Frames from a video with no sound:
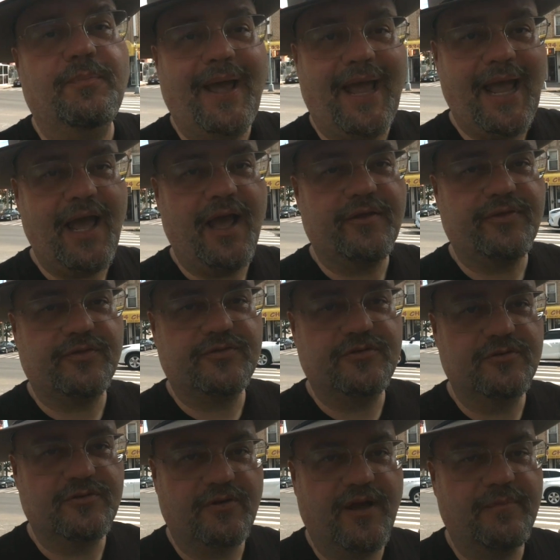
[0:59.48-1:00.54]
a path
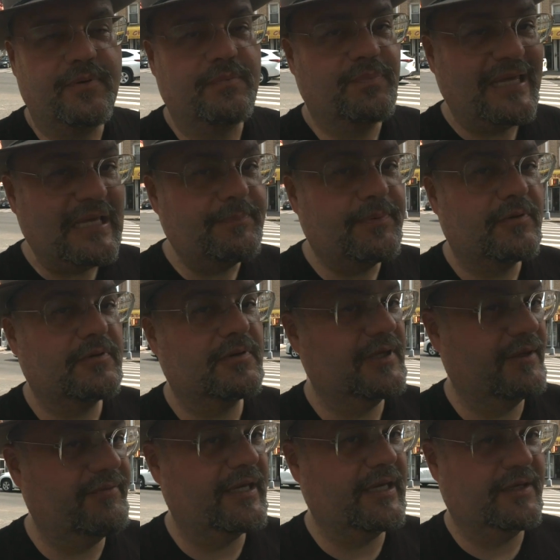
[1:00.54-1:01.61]
since there have been people
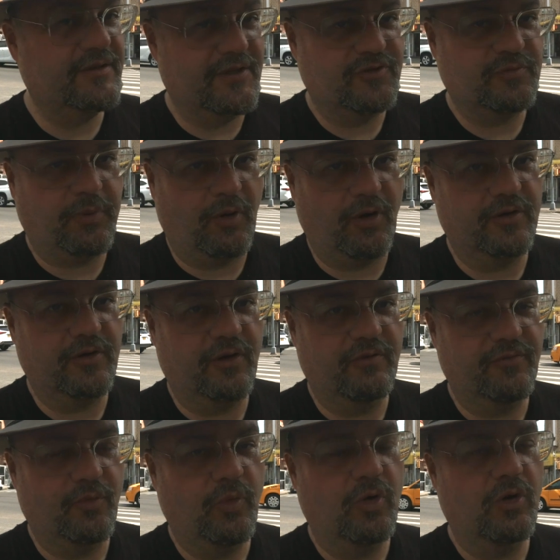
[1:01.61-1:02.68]
living in this part of
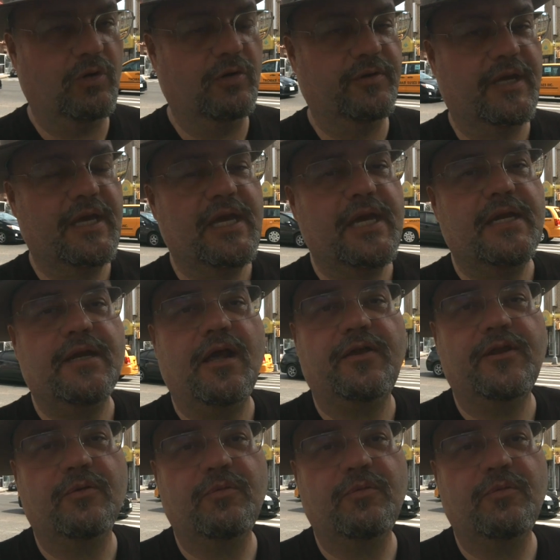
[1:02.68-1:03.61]
the world. Now, the